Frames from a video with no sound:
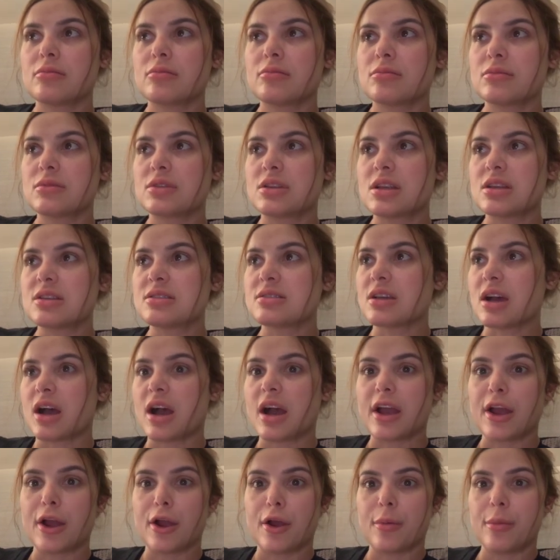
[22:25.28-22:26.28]

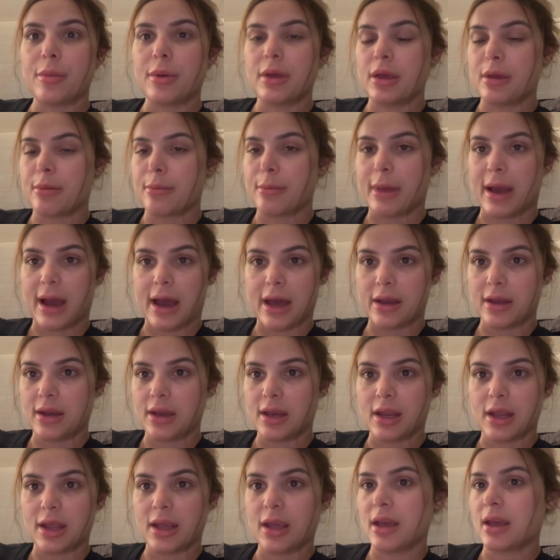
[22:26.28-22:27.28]
desire being
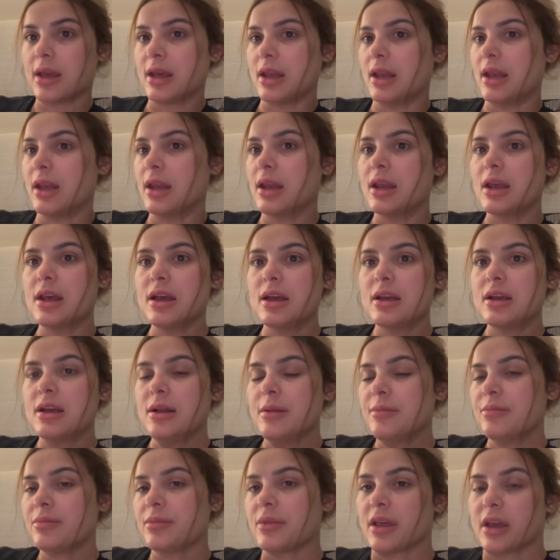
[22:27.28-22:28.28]
maddening and,
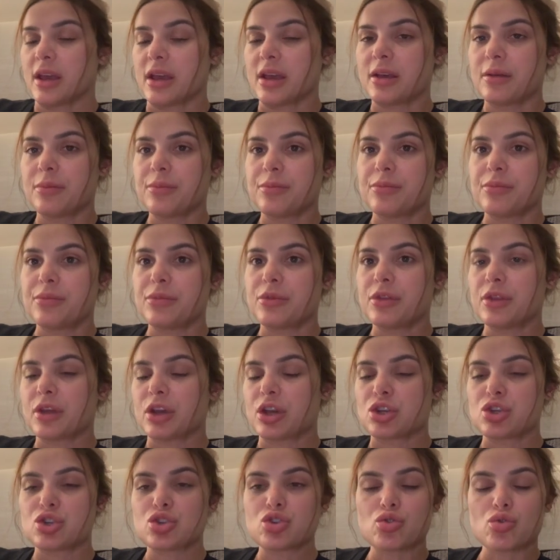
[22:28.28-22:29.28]
like, the
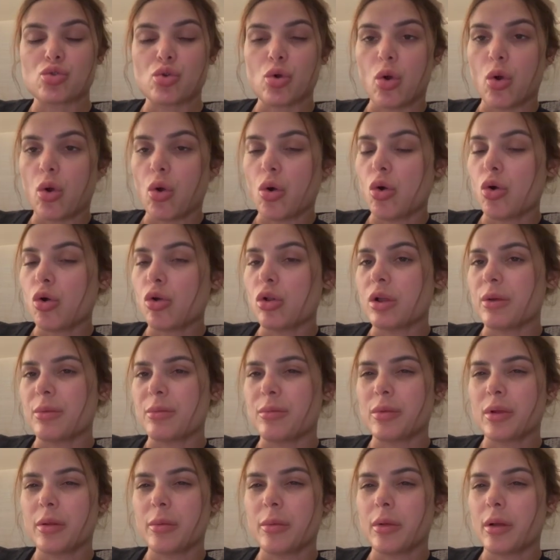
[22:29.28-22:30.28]
control
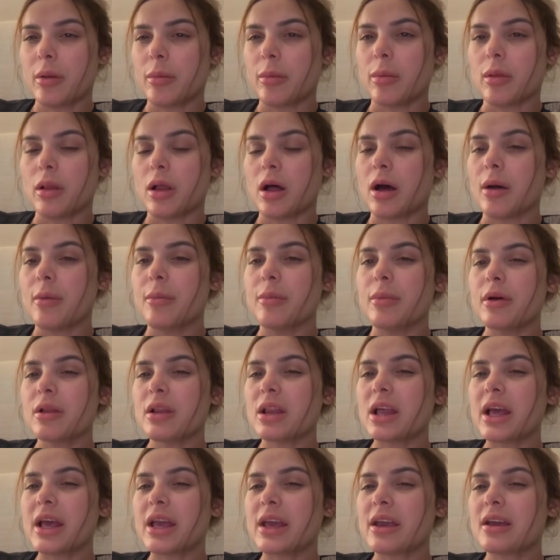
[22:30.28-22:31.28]
and blah, blah, blah. But,
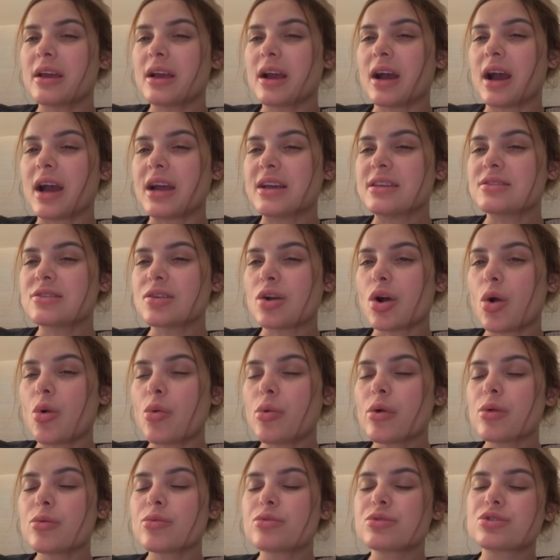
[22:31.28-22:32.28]
like, I saw
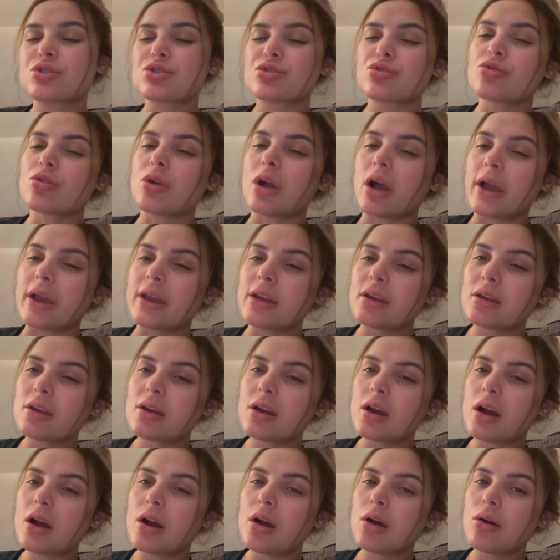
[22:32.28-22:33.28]
where it was trying to
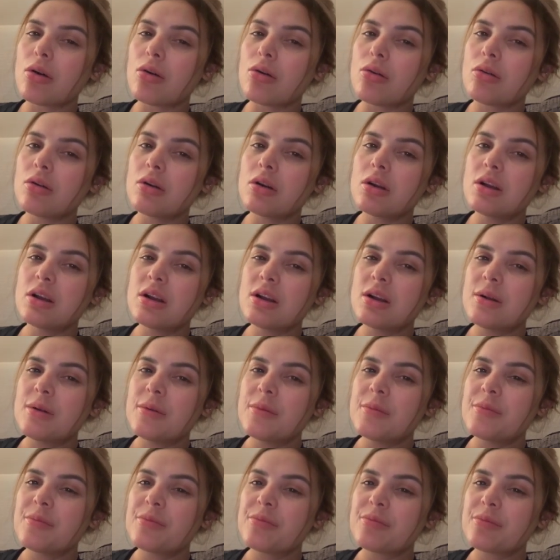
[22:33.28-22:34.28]
go.
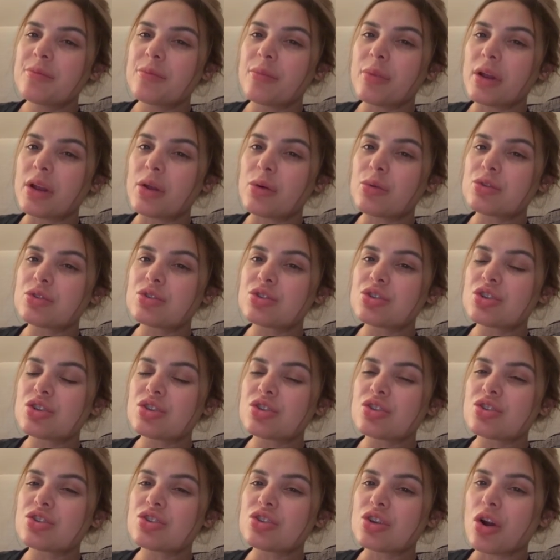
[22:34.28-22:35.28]
But it was
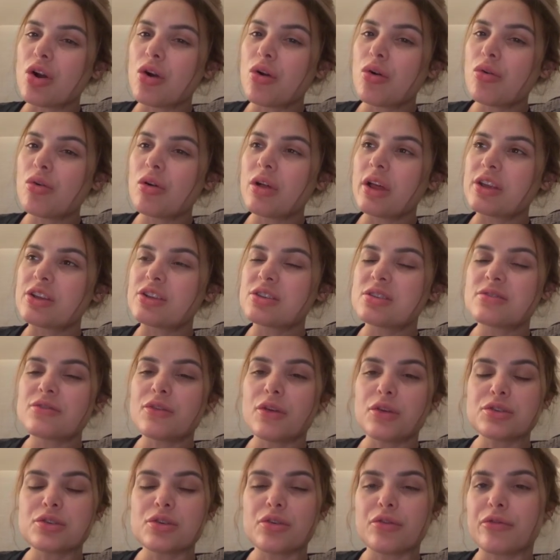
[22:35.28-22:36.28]
just so, it just
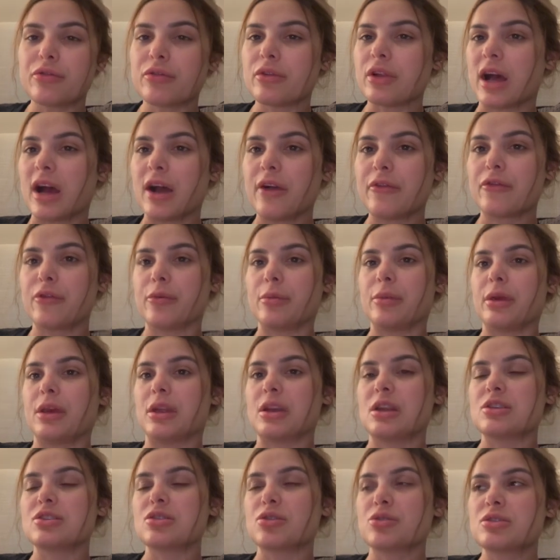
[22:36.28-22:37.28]
felt so flat for me.
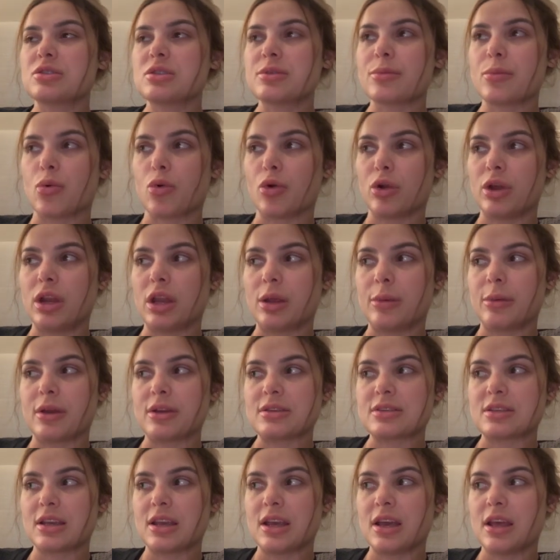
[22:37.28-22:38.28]
And it's so disappointing
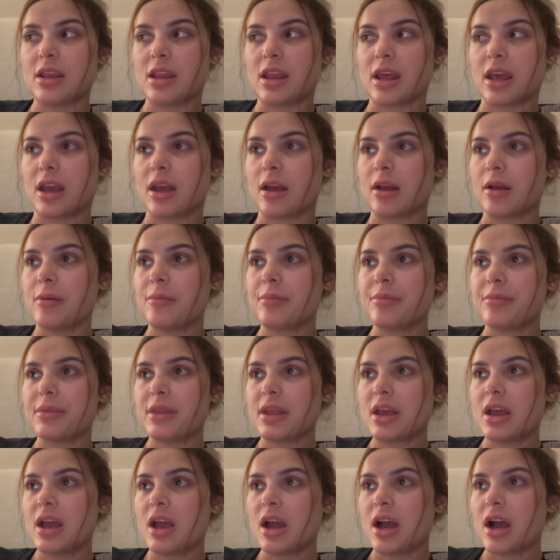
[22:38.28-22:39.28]
because, again, like,
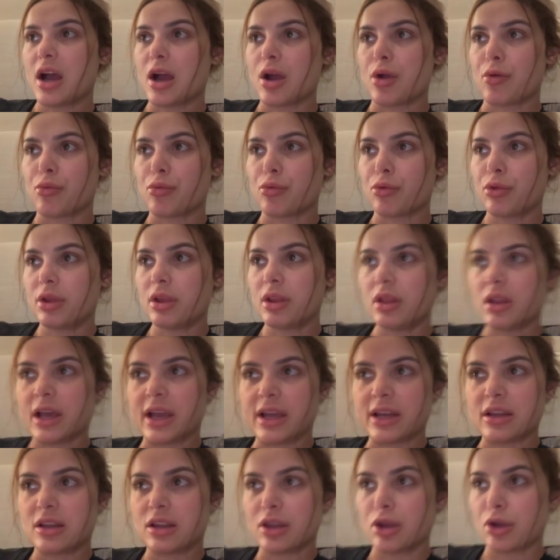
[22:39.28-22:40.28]
I really
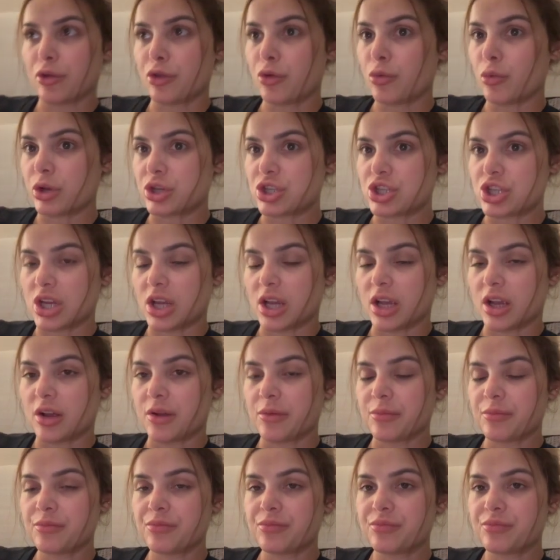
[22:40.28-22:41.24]
liked Year of the Witching.